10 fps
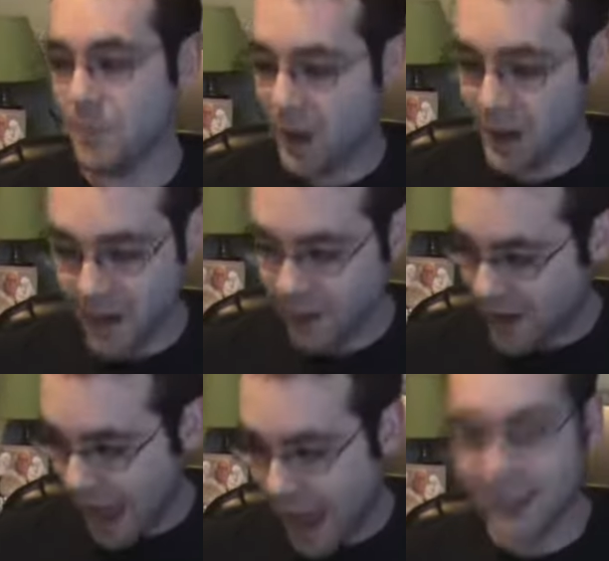Mark
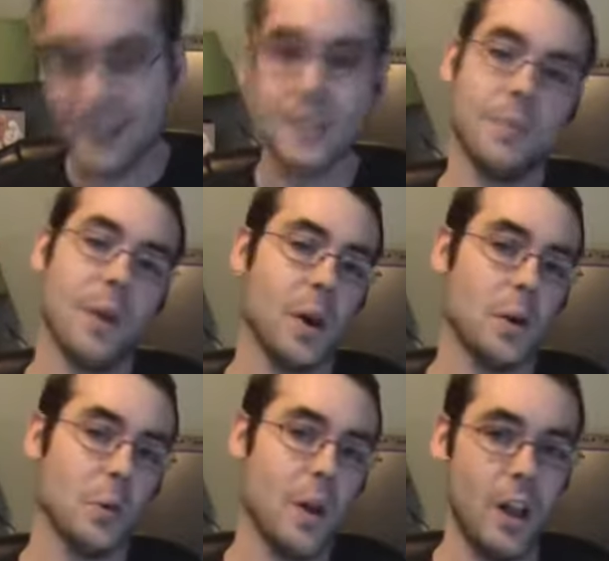Henry acted the
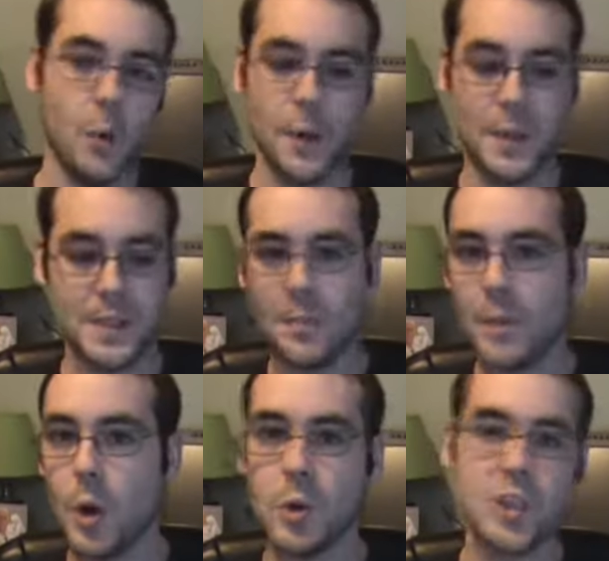part well with his
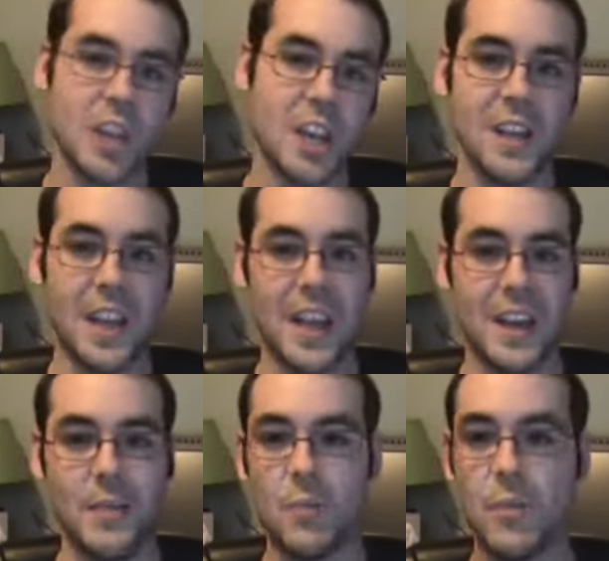emotion, and
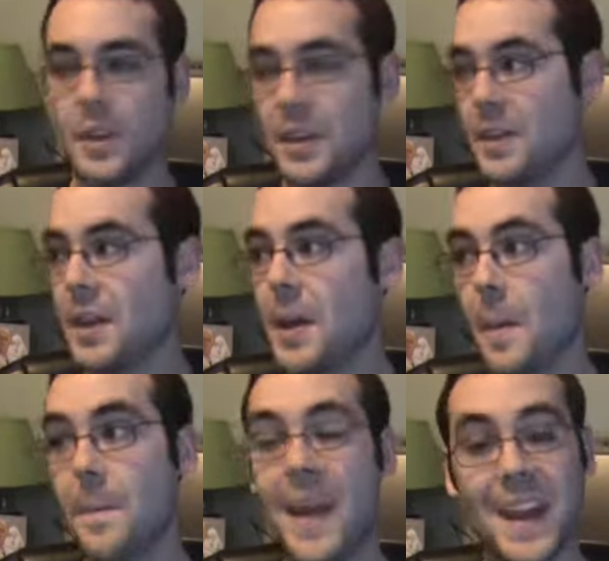he really
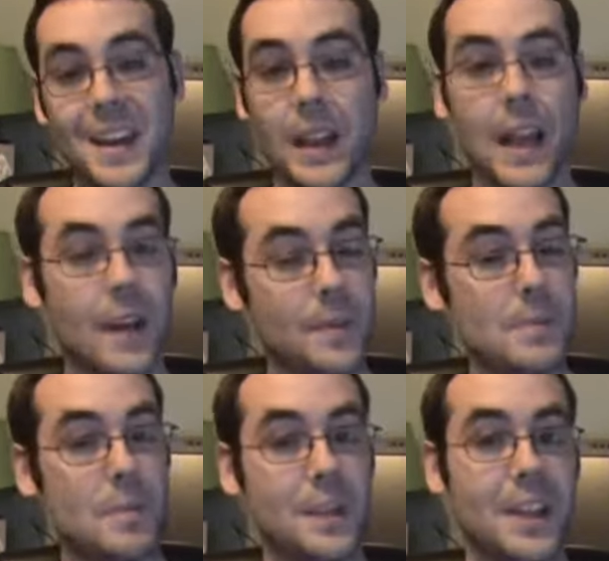made a lot of
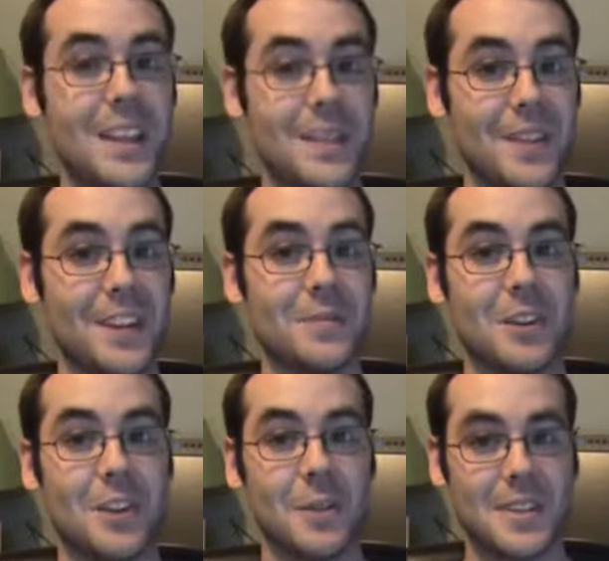people believe that he was
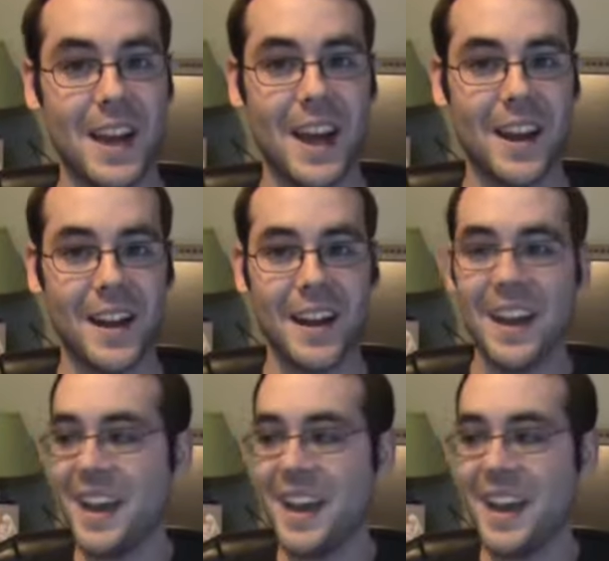going to retire.